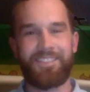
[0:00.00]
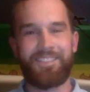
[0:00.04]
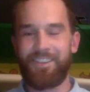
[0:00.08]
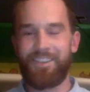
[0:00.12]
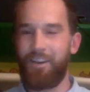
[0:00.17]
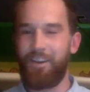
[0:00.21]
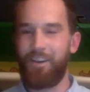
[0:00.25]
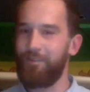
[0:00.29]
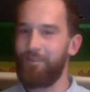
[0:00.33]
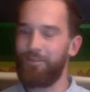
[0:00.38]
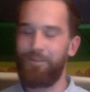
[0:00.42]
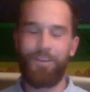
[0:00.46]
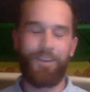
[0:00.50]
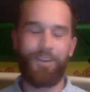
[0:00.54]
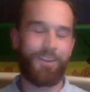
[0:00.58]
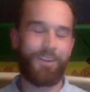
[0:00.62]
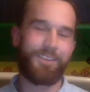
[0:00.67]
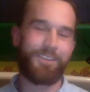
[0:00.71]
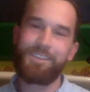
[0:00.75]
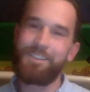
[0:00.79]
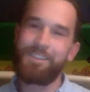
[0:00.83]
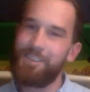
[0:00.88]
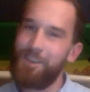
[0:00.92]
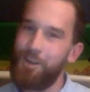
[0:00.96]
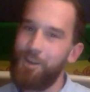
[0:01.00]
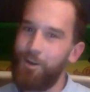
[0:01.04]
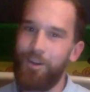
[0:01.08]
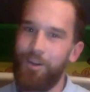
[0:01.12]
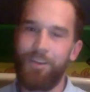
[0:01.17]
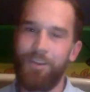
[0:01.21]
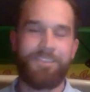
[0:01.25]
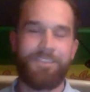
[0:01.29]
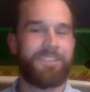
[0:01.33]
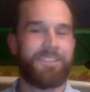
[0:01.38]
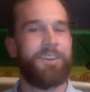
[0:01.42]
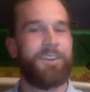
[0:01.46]
I just left feeling
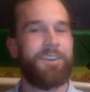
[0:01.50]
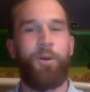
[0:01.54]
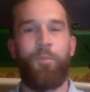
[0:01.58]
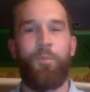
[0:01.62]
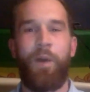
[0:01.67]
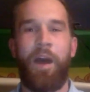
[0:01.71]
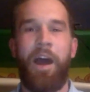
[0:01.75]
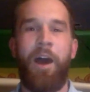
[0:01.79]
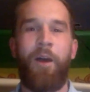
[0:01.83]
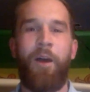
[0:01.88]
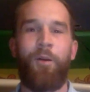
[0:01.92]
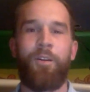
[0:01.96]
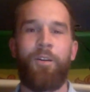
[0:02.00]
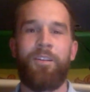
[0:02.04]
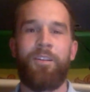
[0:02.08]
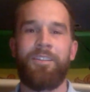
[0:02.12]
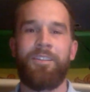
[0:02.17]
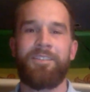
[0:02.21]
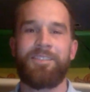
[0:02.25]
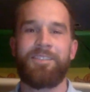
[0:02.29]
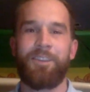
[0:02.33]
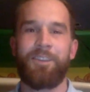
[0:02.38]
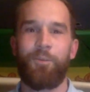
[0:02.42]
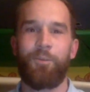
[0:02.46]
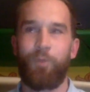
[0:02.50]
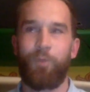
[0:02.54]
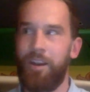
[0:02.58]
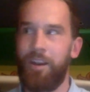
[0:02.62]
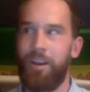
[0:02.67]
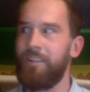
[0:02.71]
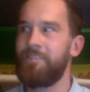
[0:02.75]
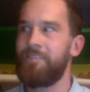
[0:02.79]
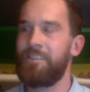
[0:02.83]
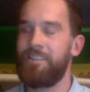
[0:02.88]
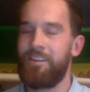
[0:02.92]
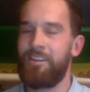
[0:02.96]
so good, so empowered, and so ready
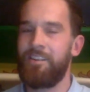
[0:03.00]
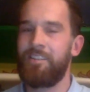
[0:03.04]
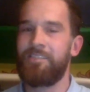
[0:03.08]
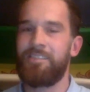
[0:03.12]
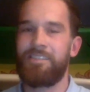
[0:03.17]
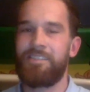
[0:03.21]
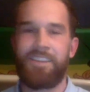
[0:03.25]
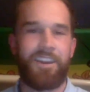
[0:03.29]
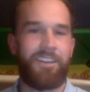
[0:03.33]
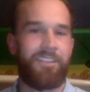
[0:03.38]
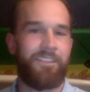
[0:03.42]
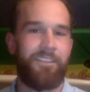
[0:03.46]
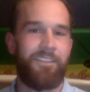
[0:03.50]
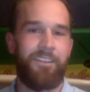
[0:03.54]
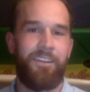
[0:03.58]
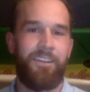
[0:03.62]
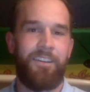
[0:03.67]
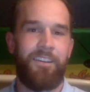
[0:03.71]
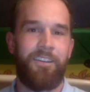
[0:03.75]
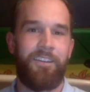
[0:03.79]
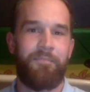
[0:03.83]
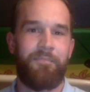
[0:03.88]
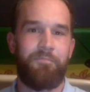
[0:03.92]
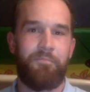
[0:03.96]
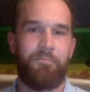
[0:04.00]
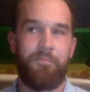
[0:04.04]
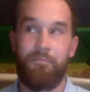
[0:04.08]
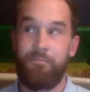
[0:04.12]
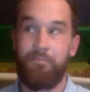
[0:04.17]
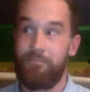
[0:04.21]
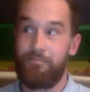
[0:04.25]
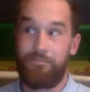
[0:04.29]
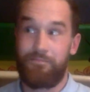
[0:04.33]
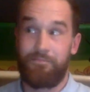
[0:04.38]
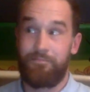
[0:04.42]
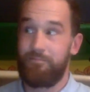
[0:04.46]
to take the
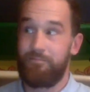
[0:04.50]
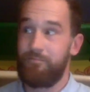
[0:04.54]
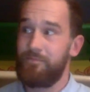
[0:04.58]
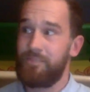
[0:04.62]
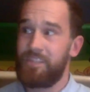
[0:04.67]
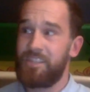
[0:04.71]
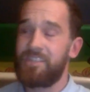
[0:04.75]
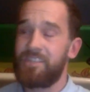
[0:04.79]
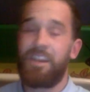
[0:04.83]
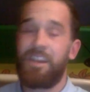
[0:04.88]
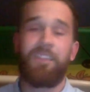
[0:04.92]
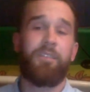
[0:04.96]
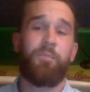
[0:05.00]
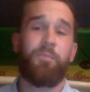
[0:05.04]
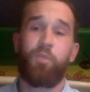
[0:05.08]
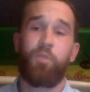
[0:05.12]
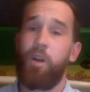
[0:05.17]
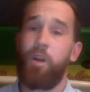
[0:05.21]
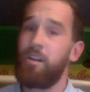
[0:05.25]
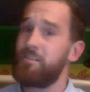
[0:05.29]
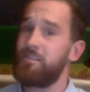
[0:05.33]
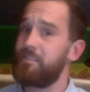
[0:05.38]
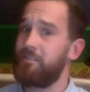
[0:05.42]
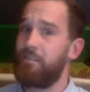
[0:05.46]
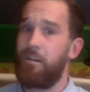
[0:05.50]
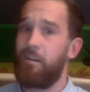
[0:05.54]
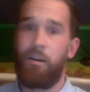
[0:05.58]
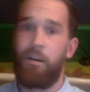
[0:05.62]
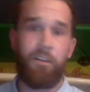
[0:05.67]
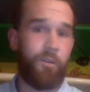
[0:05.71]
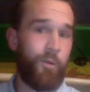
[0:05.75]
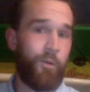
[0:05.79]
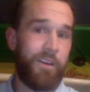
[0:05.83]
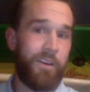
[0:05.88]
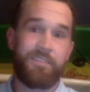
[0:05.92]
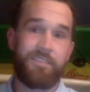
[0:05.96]
project all the
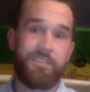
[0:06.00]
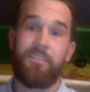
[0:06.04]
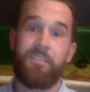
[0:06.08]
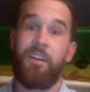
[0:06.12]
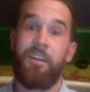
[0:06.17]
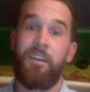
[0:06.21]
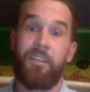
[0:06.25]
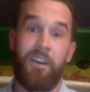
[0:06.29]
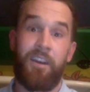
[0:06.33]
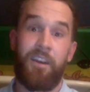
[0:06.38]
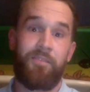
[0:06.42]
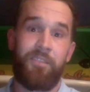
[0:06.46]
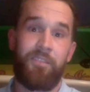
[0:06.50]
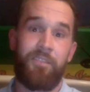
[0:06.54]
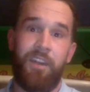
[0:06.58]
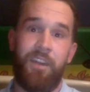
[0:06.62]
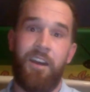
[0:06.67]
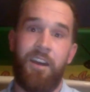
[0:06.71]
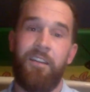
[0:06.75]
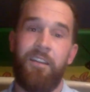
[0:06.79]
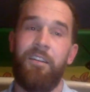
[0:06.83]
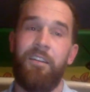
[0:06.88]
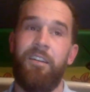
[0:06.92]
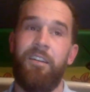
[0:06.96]
way to the end after that.